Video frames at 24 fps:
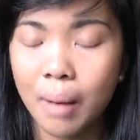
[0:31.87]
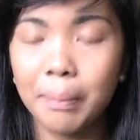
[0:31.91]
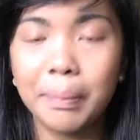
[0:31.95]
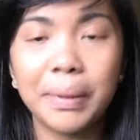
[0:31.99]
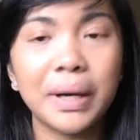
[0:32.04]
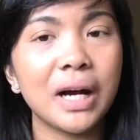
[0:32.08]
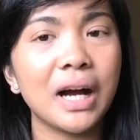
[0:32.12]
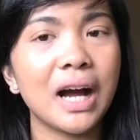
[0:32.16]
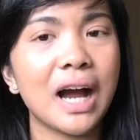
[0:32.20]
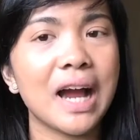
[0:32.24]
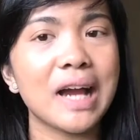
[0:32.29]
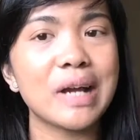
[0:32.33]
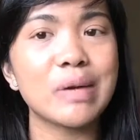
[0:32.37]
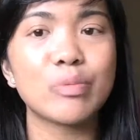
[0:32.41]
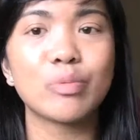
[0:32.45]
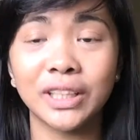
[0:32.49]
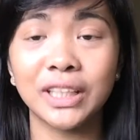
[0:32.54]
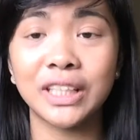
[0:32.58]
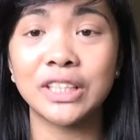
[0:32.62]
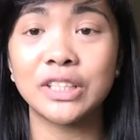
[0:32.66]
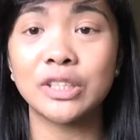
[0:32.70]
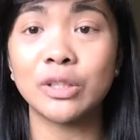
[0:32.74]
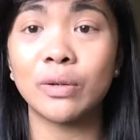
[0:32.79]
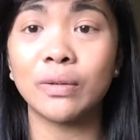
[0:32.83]
but I
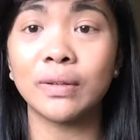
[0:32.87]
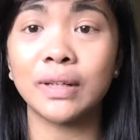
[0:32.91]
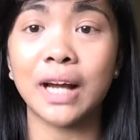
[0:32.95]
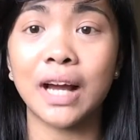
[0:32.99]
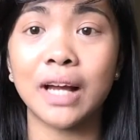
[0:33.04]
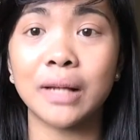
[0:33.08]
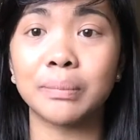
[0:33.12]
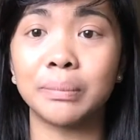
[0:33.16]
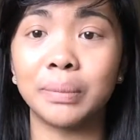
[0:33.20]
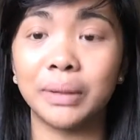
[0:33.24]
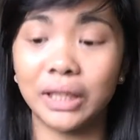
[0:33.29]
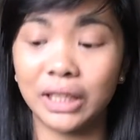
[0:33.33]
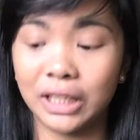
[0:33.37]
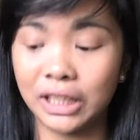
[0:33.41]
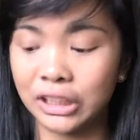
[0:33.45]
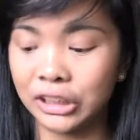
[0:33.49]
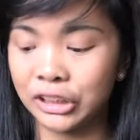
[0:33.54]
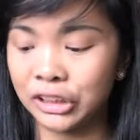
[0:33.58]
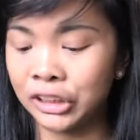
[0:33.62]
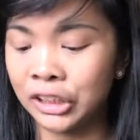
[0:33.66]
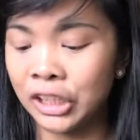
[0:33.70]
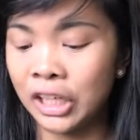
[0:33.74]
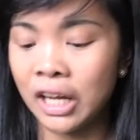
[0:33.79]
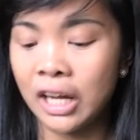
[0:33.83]
really don't add
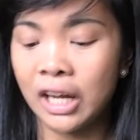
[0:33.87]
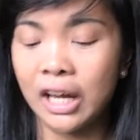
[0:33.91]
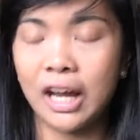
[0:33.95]
blush,